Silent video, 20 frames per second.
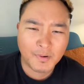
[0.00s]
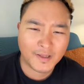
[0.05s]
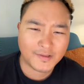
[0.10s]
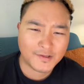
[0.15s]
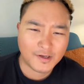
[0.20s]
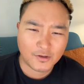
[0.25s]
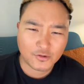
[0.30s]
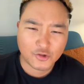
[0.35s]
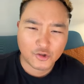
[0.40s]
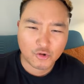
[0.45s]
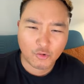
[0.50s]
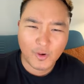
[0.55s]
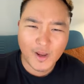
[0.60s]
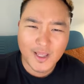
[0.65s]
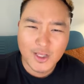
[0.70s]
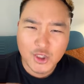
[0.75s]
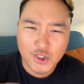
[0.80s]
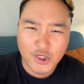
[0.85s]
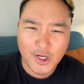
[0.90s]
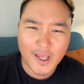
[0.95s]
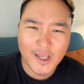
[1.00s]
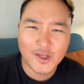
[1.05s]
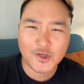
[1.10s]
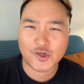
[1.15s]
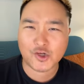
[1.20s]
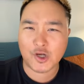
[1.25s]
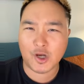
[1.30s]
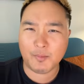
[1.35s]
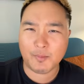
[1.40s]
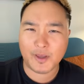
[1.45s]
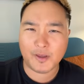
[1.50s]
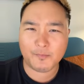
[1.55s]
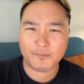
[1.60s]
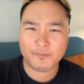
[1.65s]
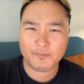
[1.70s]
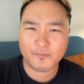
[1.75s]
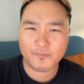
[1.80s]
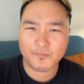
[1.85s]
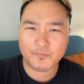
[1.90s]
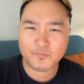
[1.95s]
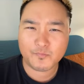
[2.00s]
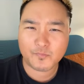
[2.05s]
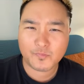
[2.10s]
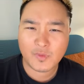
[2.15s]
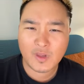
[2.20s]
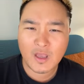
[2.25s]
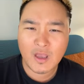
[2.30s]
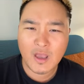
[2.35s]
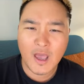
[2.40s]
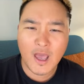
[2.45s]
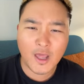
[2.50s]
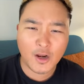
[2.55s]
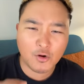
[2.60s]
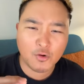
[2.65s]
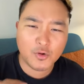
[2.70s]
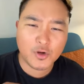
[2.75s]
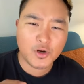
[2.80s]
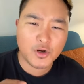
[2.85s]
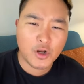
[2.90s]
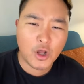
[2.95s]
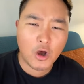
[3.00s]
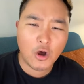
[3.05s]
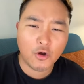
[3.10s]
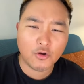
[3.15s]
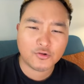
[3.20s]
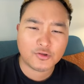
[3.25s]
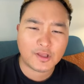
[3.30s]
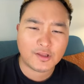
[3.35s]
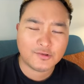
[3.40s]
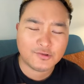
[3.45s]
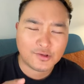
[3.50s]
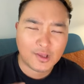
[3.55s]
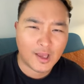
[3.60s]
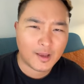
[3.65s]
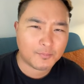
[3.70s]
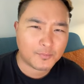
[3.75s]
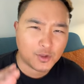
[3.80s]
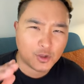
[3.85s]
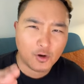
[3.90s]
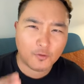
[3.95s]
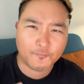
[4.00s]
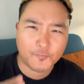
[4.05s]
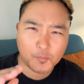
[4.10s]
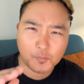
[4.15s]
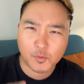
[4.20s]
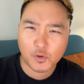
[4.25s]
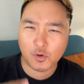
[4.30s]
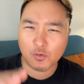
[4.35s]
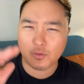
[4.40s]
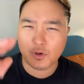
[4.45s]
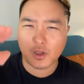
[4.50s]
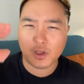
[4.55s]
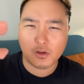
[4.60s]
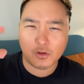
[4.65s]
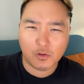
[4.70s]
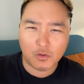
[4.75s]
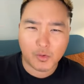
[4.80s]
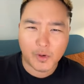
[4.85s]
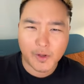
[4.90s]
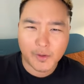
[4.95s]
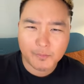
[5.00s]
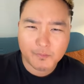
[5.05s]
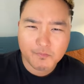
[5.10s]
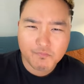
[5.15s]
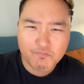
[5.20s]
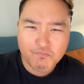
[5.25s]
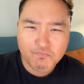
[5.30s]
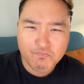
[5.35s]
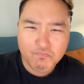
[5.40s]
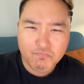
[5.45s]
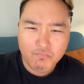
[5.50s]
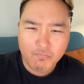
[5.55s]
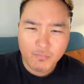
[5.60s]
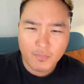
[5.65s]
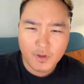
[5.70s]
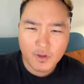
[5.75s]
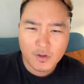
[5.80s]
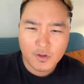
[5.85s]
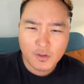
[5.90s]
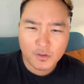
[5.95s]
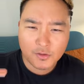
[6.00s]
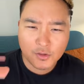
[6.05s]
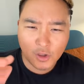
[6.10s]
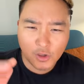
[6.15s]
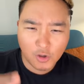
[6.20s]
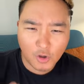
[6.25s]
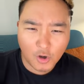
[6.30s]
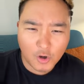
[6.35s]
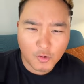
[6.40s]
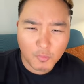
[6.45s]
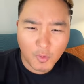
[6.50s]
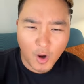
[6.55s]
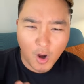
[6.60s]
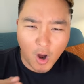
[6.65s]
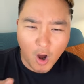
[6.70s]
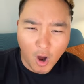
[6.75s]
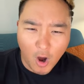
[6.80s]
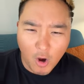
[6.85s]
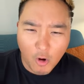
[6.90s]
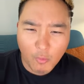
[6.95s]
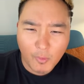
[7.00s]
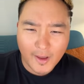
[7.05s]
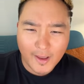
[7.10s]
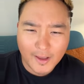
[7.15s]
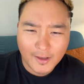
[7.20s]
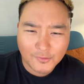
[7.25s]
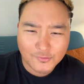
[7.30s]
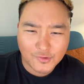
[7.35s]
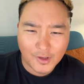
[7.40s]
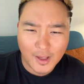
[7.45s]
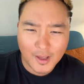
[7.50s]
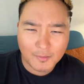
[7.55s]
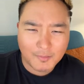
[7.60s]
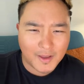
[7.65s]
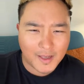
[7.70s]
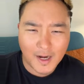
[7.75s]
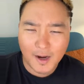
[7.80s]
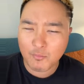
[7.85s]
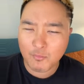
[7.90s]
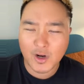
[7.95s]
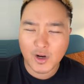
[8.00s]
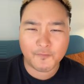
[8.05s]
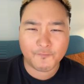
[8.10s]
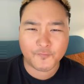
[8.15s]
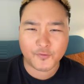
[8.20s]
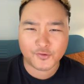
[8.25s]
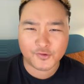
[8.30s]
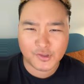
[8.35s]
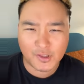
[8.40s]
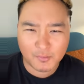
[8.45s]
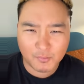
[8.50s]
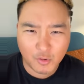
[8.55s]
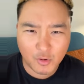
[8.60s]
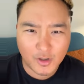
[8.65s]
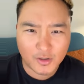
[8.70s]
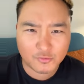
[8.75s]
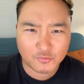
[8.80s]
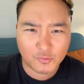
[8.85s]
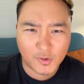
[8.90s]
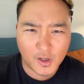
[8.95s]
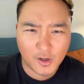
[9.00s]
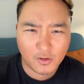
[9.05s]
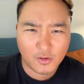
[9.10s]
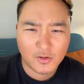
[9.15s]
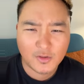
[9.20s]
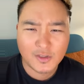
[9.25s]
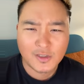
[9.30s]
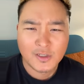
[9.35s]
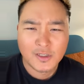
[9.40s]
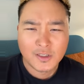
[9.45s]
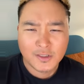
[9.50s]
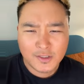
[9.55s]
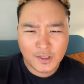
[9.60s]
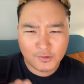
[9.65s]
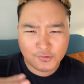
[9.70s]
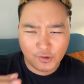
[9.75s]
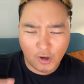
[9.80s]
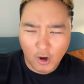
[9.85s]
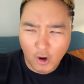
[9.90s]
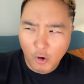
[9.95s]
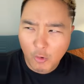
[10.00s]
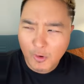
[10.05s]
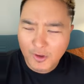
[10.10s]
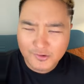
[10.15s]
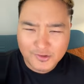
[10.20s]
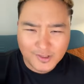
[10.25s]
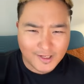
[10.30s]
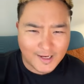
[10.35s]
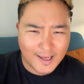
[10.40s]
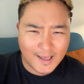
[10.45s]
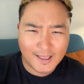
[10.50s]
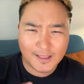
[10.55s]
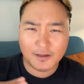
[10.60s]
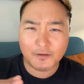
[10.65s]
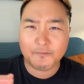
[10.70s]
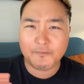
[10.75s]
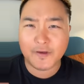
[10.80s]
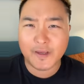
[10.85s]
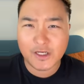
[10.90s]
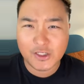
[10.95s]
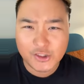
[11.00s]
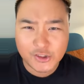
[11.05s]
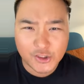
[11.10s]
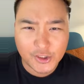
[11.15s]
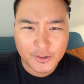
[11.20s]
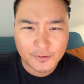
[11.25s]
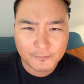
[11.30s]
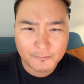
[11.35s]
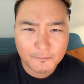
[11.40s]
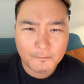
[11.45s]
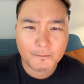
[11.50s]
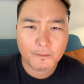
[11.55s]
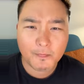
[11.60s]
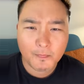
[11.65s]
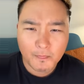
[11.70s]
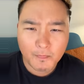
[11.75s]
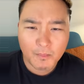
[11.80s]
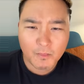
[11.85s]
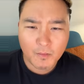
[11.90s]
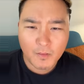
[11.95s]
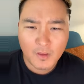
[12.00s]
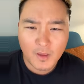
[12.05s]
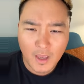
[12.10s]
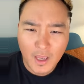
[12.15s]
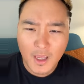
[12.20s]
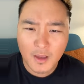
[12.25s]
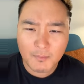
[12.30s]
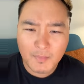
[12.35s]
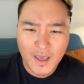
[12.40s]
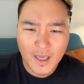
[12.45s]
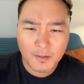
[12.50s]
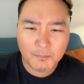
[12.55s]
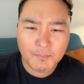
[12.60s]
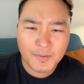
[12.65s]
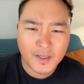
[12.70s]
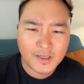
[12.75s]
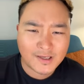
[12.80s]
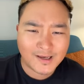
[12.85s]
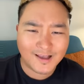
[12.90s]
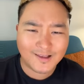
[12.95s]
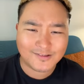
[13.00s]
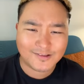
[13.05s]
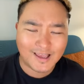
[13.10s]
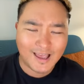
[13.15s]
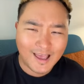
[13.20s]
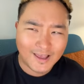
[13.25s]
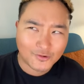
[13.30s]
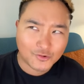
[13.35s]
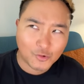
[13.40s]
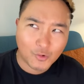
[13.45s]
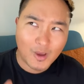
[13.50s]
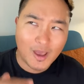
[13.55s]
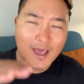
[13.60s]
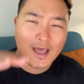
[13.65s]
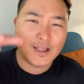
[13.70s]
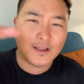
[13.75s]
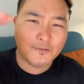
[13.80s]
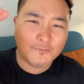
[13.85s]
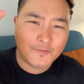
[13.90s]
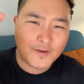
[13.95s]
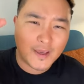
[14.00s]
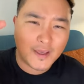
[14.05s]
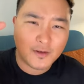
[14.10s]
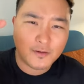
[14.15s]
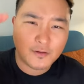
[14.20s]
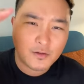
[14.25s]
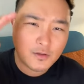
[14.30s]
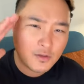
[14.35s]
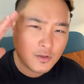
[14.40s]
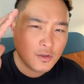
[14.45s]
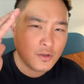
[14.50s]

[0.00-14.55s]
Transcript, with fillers: But there's great change coming. And who you knows, it's time to go from glory to glory. The Lord will always, amen, I'm ready for some more as well. There's always an elevation. Amen. Because as you elevate,